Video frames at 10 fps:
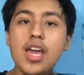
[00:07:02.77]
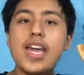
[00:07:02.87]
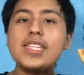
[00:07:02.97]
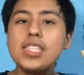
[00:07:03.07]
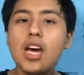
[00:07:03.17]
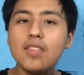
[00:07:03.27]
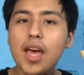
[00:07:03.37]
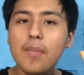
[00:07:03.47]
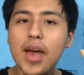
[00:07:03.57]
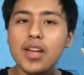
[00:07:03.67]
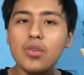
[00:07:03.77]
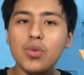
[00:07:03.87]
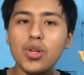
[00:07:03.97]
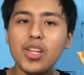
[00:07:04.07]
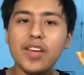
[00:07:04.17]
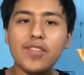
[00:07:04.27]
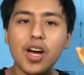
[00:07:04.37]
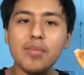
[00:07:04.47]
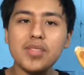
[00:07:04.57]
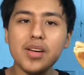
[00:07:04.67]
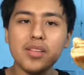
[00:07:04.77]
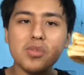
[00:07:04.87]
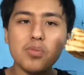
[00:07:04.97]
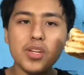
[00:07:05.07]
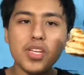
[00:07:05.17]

It's not that bad in real life. Calm down. It's pretty